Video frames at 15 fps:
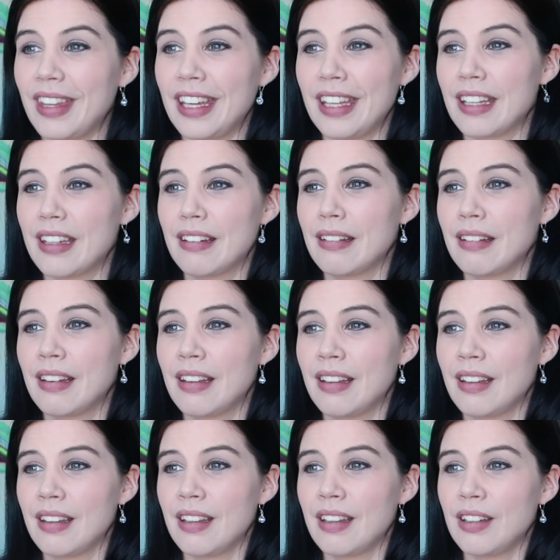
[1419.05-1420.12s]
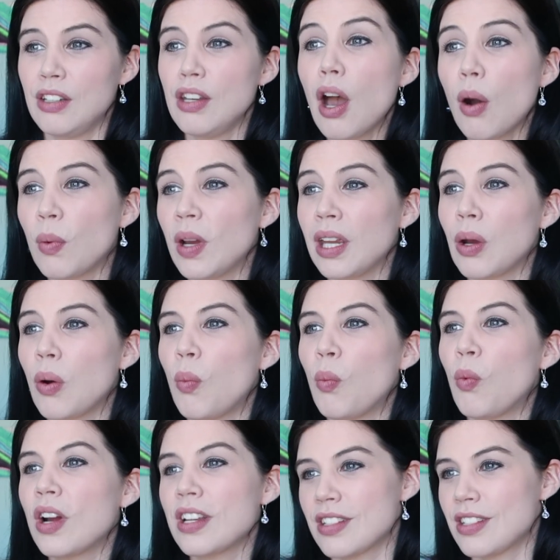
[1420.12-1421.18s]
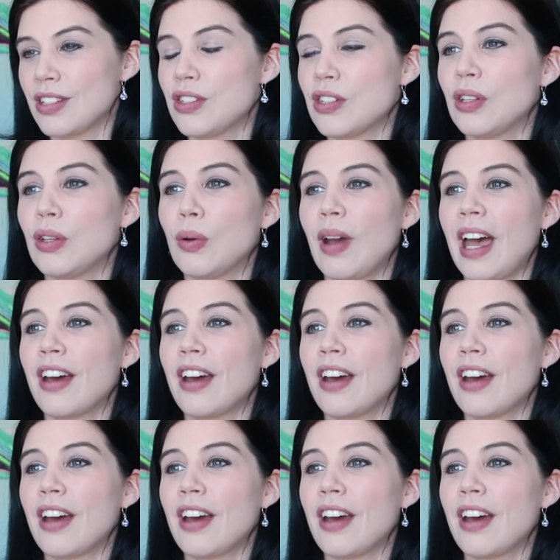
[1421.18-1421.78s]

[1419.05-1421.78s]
Like, knowing what to do,